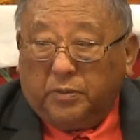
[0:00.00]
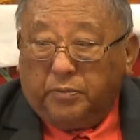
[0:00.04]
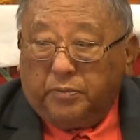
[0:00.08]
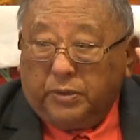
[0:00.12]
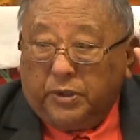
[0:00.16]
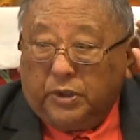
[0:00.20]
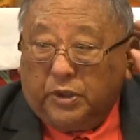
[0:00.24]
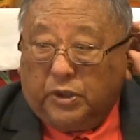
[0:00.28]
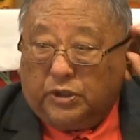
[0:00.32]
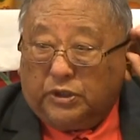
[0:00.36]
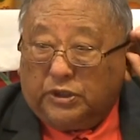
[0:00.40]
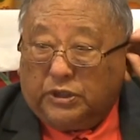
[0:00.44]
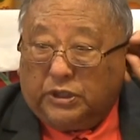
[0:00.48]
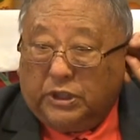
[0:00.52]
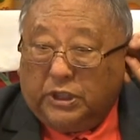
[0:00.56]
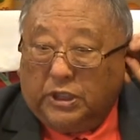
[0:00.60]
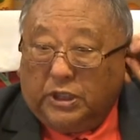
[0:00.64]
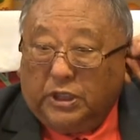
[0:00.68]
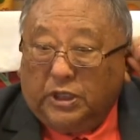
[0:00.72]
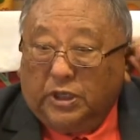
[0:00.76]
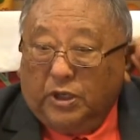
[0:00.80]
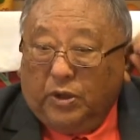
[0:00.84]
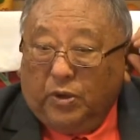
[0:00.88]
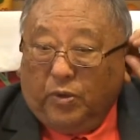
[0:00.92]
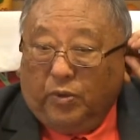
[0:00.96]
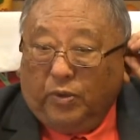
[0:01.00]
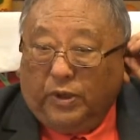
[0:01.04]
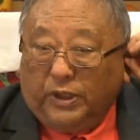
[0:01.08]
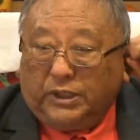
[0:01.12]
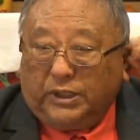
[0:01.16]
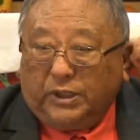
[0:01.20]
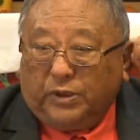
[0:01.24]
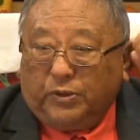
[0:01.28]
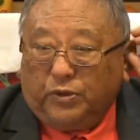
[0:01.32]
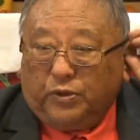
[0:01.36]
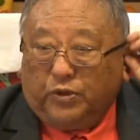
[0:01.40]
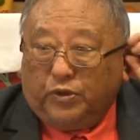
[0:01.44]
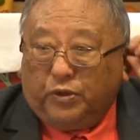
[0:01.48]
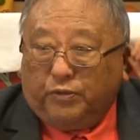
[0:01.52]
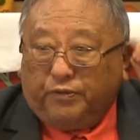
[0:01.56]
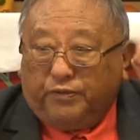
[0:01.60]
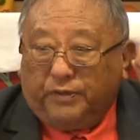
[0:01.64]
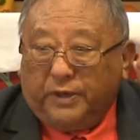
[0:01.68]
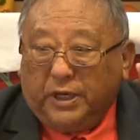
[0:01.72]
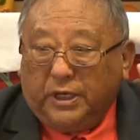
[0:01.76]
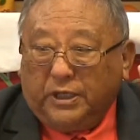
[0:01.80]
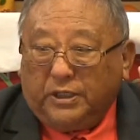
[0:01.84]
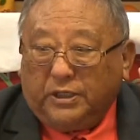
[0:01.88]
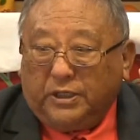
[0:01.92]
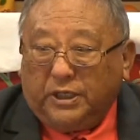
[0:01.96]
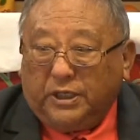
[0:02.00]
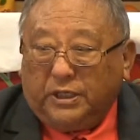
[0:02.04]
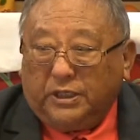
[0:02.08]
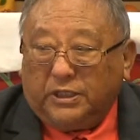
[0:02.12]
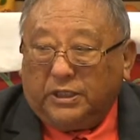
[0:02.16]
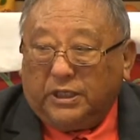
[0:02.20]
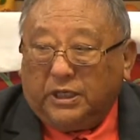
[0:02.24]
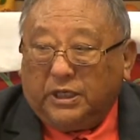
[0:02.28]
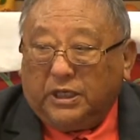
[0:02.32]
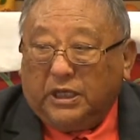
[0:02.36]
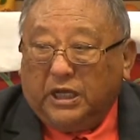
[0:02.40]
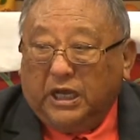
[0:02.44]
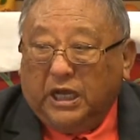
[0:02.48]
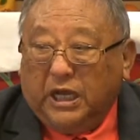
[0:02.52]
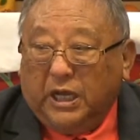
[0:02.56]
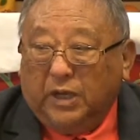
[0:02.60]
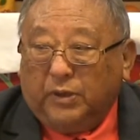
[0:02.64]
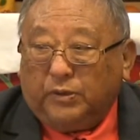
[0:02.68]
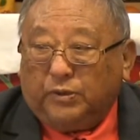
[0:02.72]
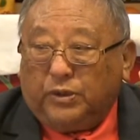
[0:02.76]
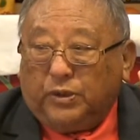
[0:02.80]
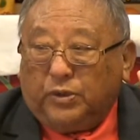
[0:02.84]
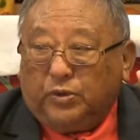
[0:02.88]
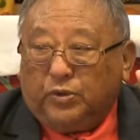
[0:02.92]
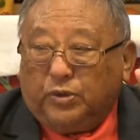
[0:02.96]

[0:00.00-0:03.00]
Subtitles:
Because what they're going to find it, how they're